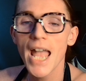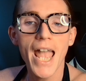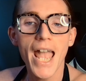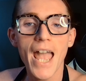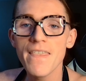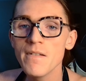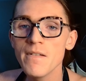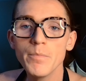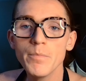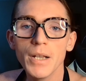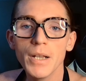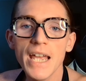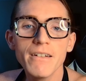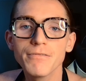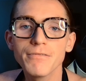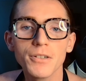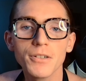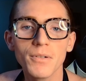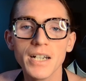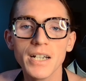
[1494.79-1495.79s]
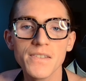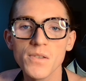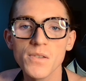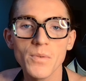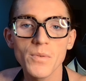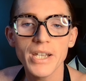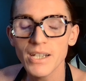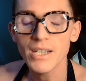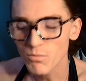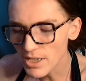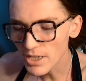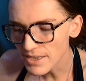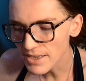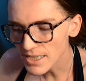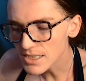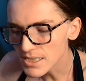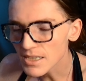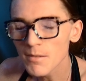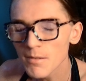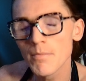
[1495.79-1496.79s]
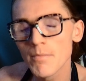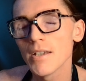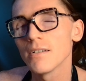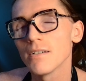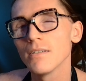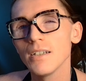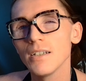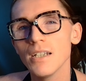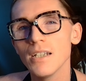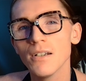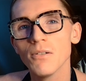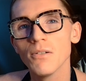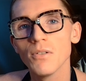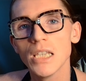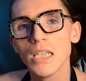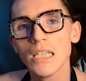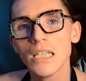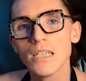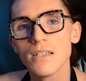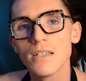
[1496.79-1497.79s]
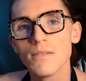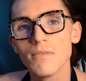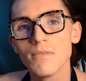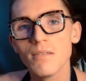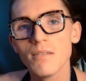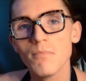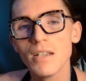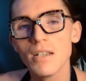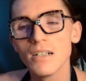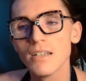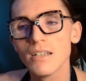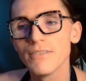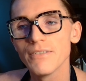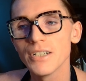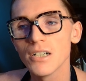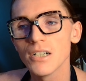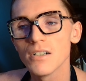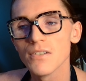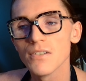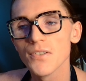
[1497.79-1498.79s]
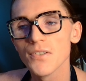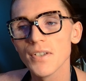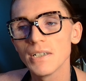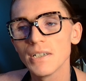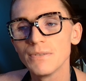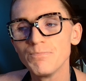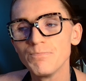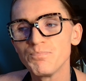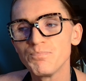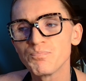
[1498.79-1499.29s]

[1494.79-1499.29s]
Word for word: and then play for the rest of the week, right there in the middle, you know, in the middle of it all. So